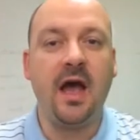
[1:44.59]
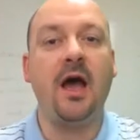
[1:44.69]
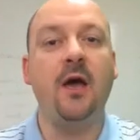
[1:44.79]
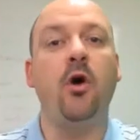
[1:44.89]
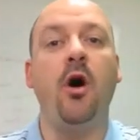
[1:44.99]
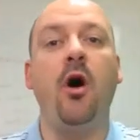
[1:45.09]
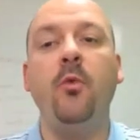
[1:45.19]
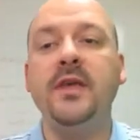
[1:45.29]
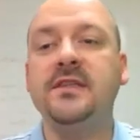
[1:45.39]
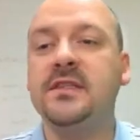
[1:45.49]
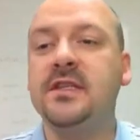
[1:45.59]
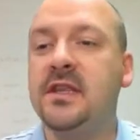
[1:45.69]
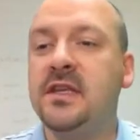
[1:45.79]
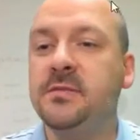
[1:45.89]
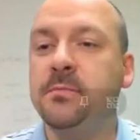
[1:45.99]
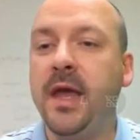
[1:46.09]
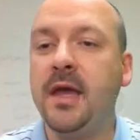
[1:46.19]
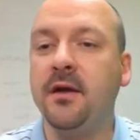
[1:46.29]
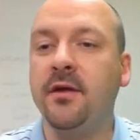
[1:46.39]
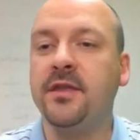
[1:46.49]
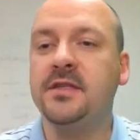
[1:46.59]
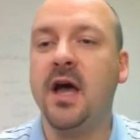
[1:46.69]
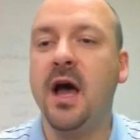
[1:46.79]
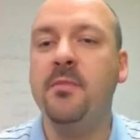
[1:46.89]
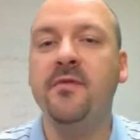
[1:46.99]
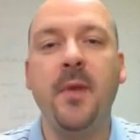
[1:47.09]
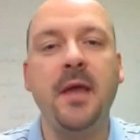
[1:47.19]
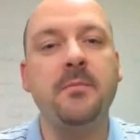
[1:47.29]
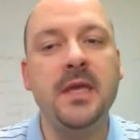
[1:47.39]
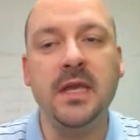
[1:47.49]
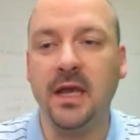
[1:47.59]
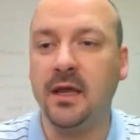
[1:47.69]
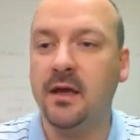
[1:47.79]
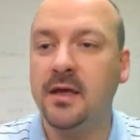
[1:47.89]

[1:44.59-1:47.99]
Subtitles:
I will always see this banner at the top of my meeting